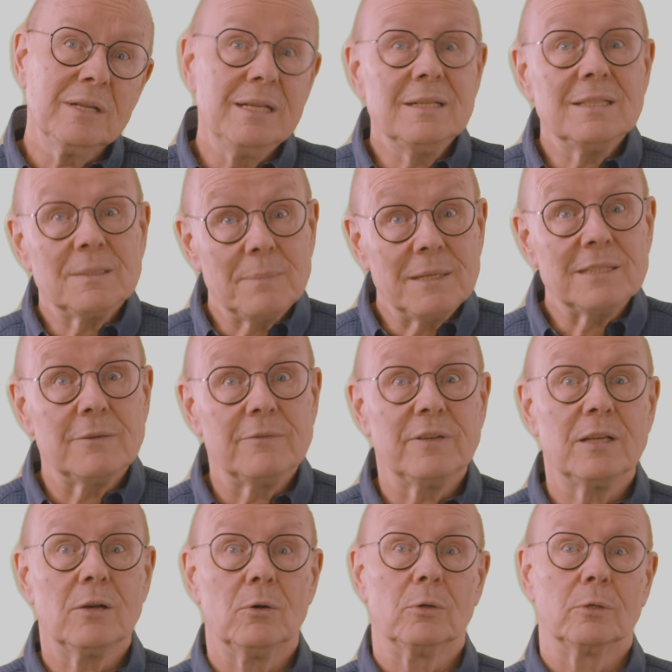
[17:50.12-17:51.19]
in a
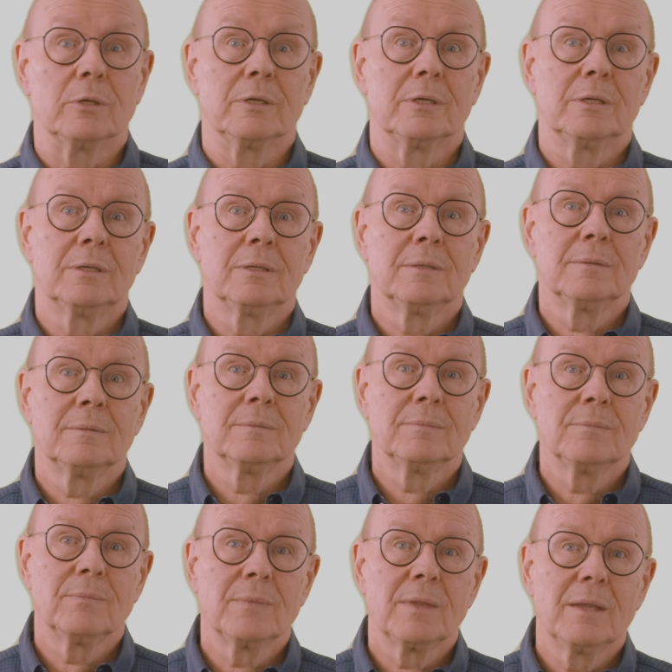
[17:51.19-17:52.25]
specific order.
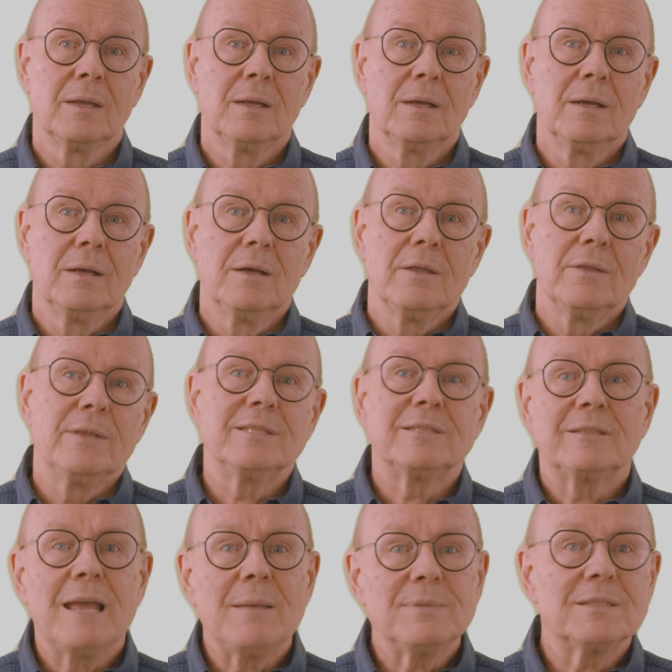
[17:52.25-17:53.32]
The
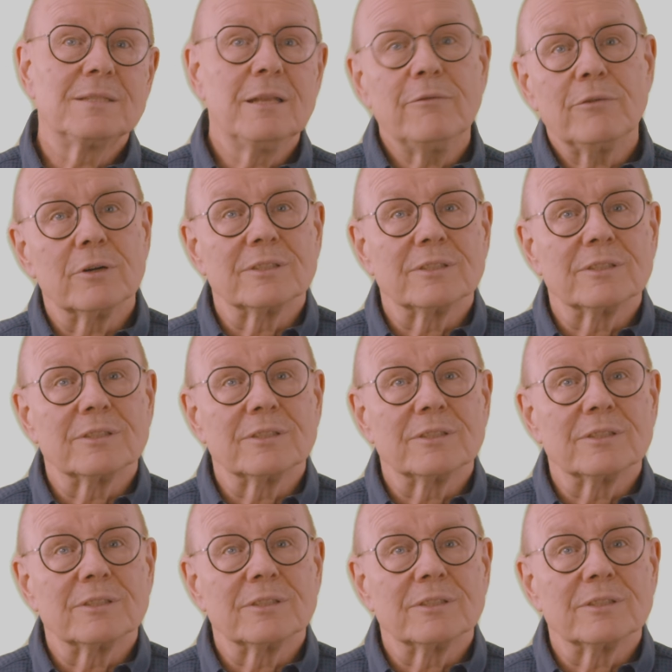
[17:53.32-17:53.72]
steps differ